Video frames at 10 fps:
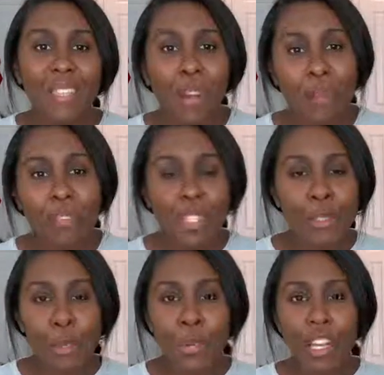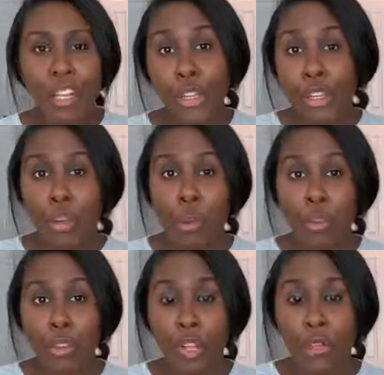I'm Victoria, your girl
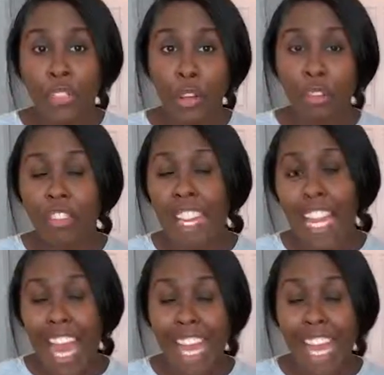with no selfie,